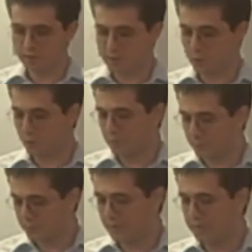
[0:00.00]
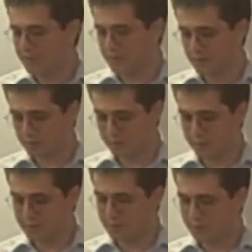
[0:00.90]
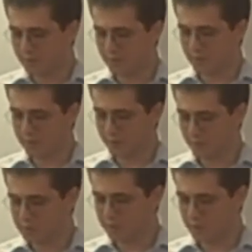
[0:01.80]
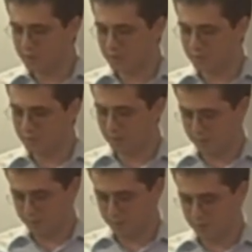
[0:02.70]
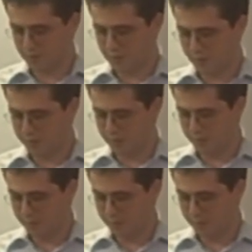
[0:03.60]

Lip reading: So there is still a lot of experimenting to do out there.